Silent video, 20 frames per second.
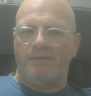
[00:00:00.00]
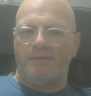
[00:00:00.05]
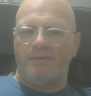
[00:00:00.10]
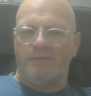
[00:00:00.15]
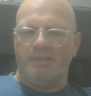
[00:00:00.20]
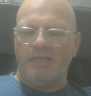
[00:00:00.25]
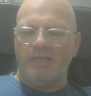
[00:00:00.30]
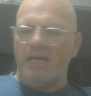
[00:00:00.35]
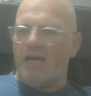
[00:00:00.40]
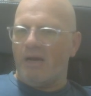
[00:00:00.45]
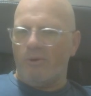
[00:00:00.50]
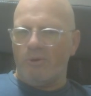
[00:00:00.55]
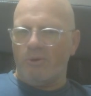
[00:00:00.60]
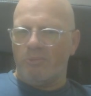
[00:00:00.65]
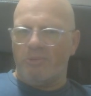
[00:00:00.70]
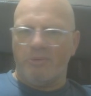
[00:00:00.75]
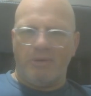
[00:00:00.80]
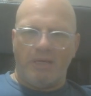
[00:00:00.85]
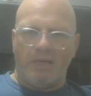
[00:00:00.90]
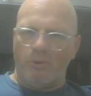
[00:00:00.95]
yeah,
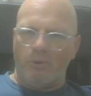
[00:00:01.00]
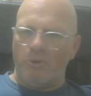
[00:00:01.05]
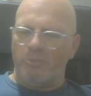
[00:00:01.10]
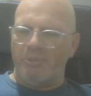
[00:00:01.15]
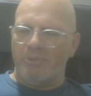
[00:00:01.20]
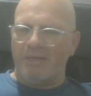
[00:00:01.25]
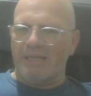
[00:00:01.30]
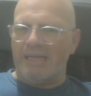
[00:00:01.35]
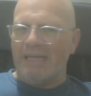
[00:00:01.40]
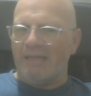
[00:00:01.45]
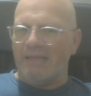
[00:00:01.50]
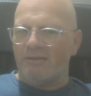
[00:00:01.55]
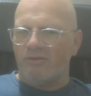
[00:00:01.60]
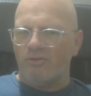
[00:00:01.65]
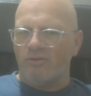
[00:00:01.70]
I will be glad